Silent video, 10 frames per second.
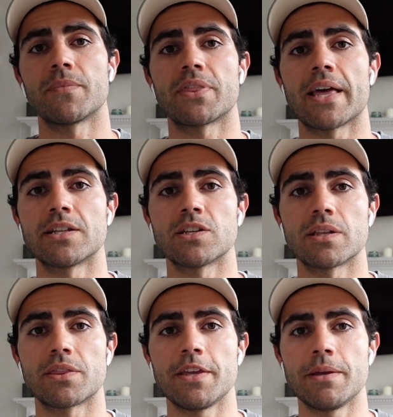
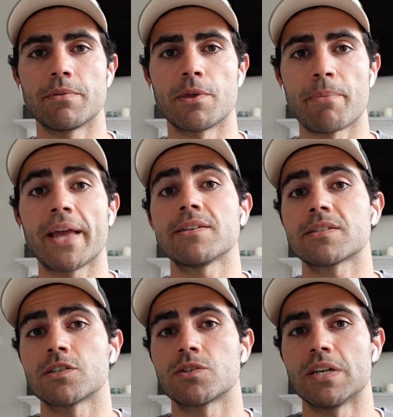then the pace
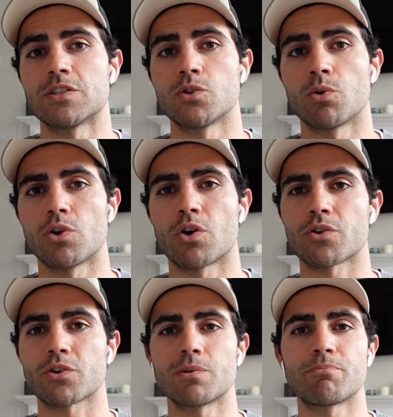is no
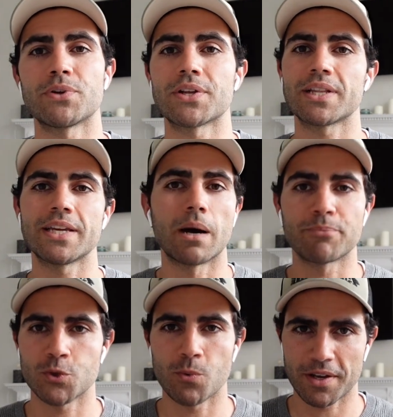longer completely
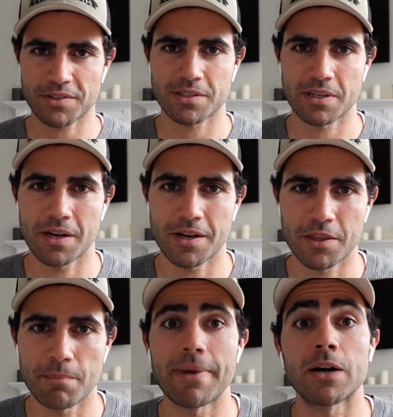up to us.
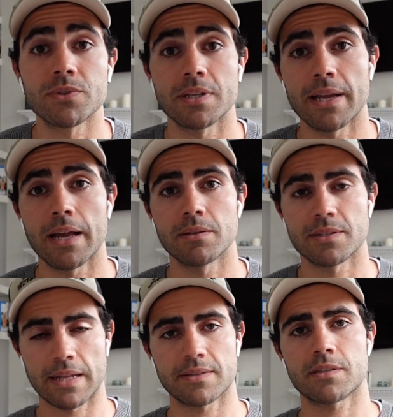The mountain
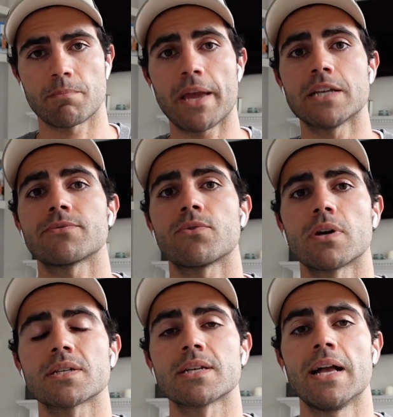sets the pace for
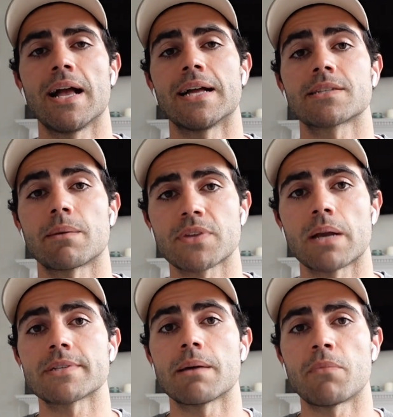us. And
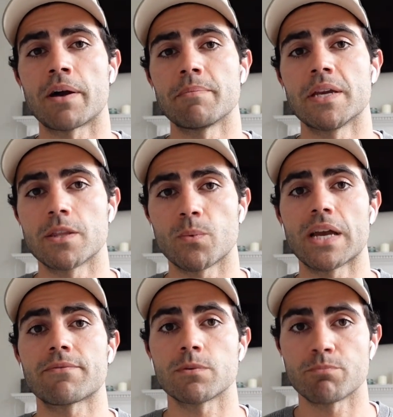sometimes that might mean that we
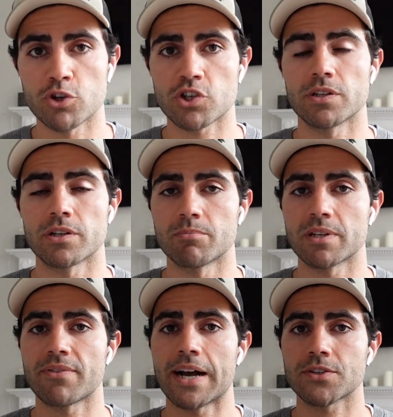have to push a little
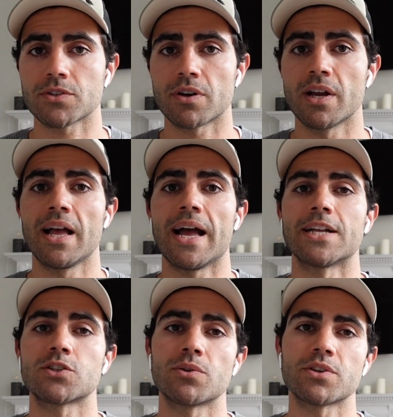bit faster.
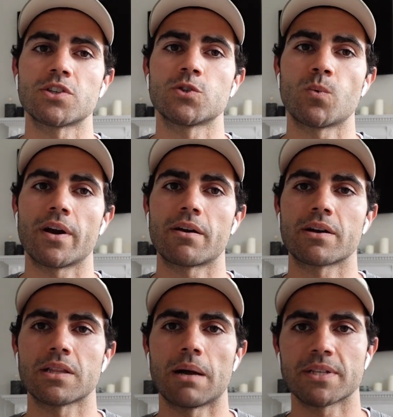And so this is where
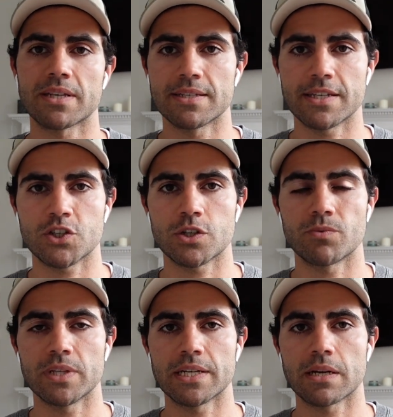acclimatization
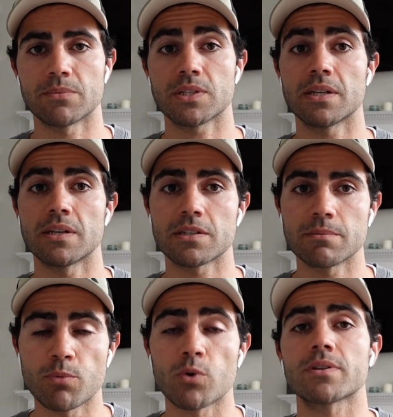really comes in. And it's
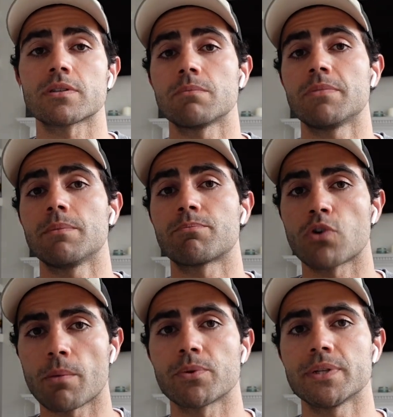important to be
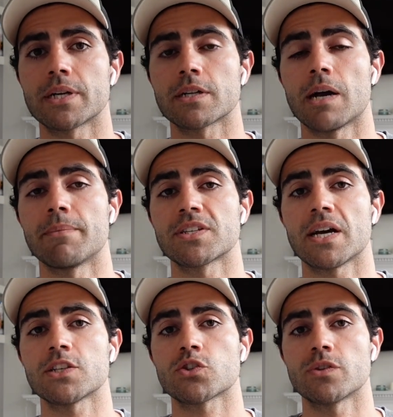properly
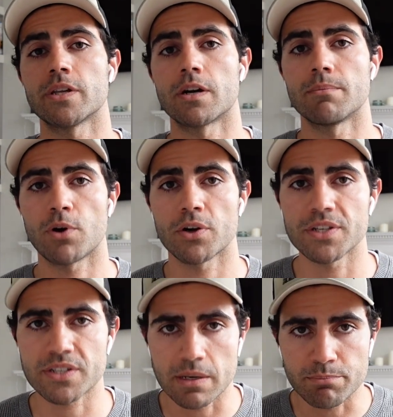acclimatized so that our
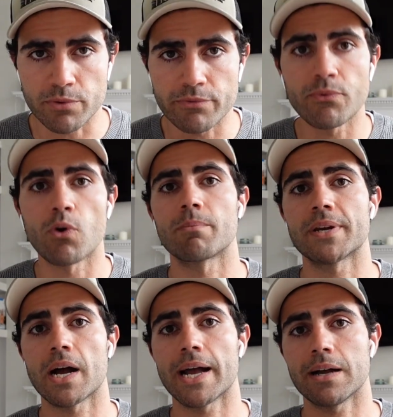bodies can perform
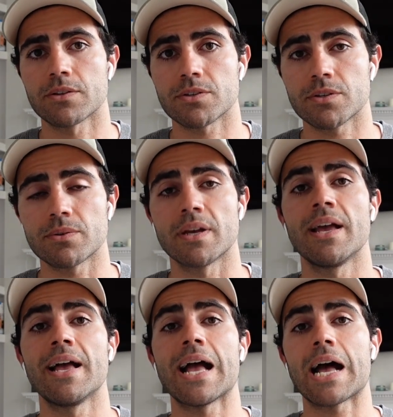at high altitude.
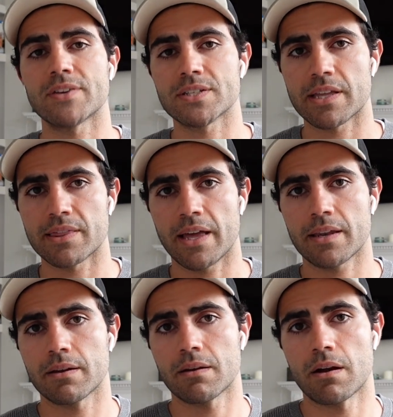Having said
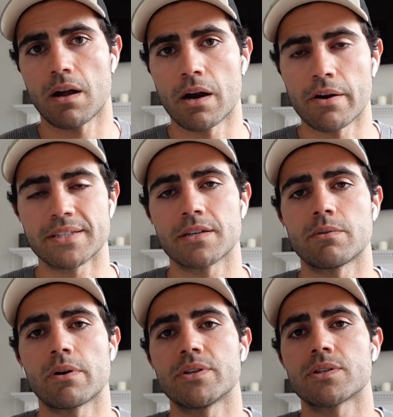that, our
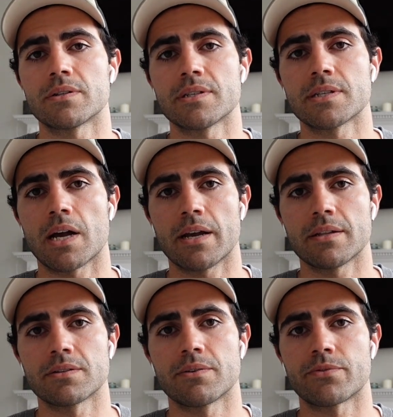itineraries are
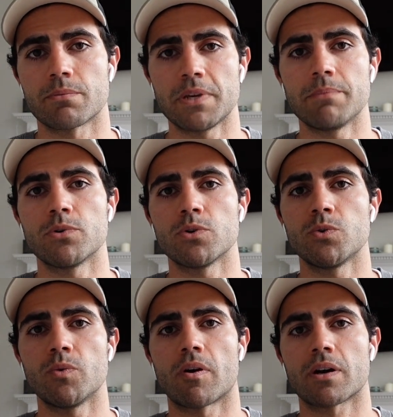designed for people
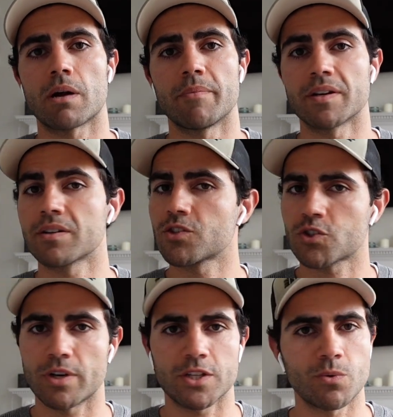who are coming
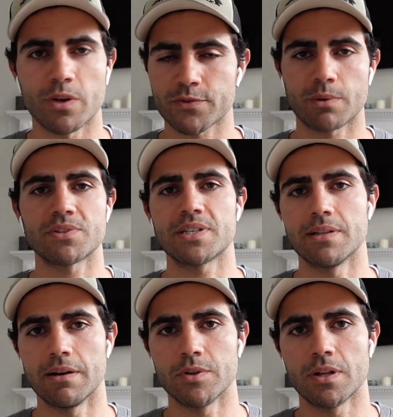straight to us from sea
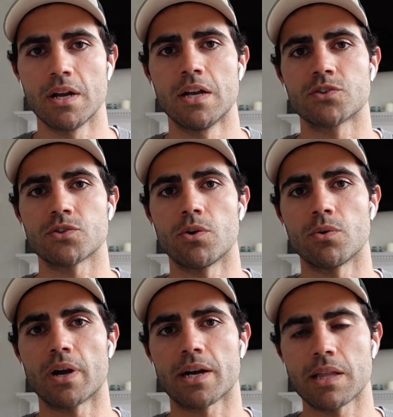level.
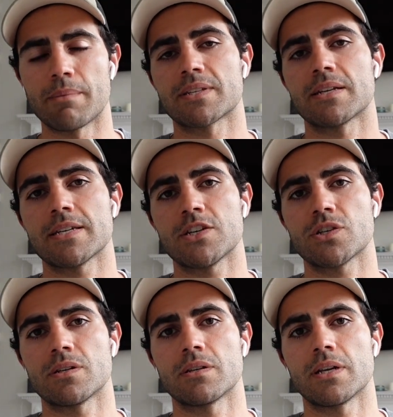So
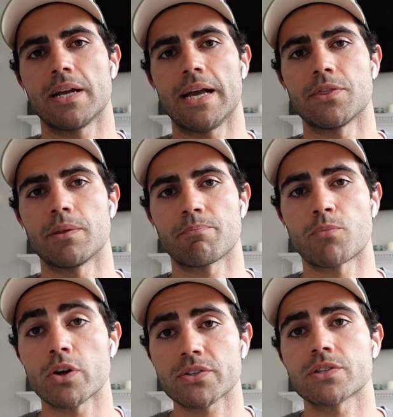acclimatization and the
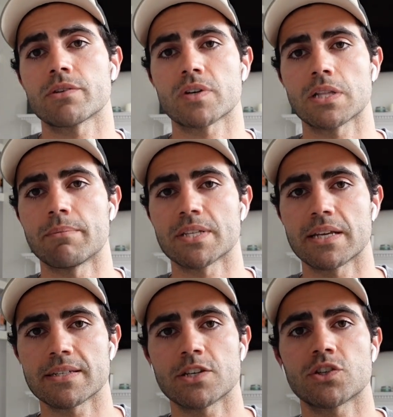process of
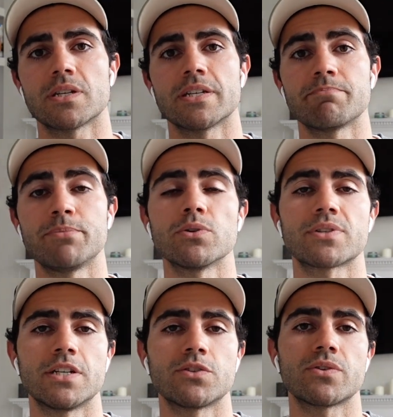acclimatization is
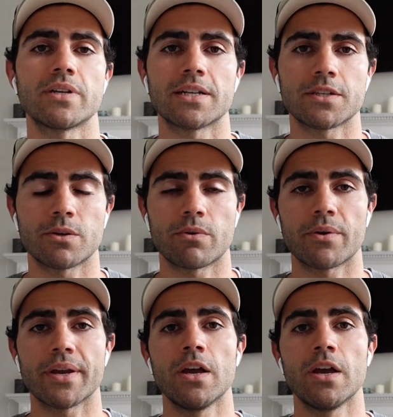built into the itinerary,